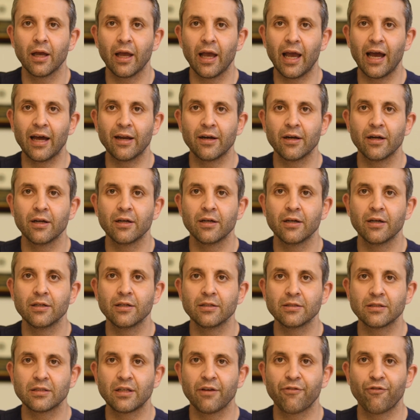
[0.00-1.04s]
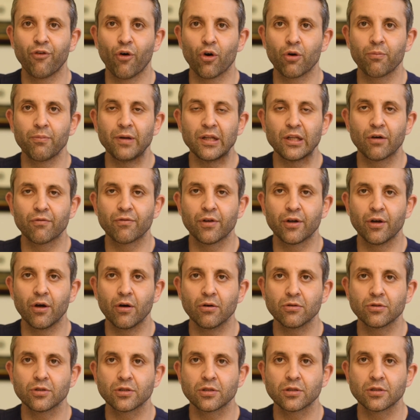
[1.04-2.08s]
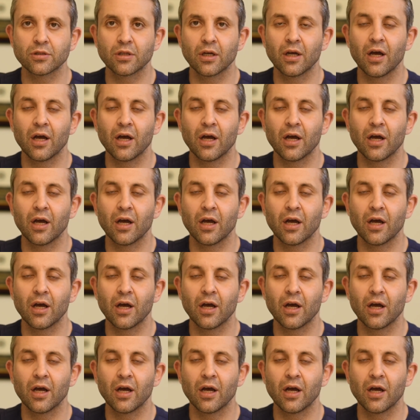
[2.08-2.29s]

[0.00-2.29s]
and deformity of the nose.